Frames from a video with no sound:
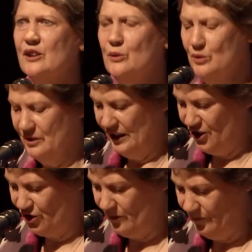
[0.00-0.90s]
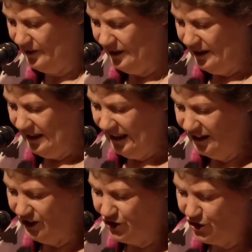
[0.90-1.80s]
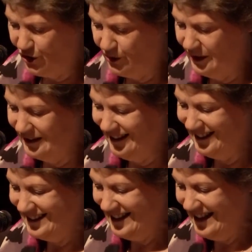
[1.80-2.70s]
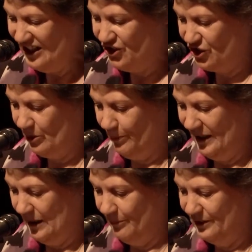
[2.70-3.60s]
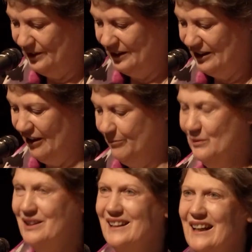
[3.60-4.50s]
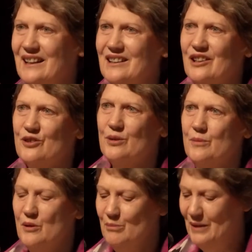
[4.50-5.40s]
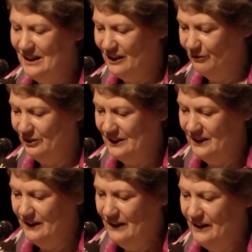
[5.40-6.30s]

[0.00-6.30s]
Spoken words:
coordination and ensuring that each department in government can contribute meaningfully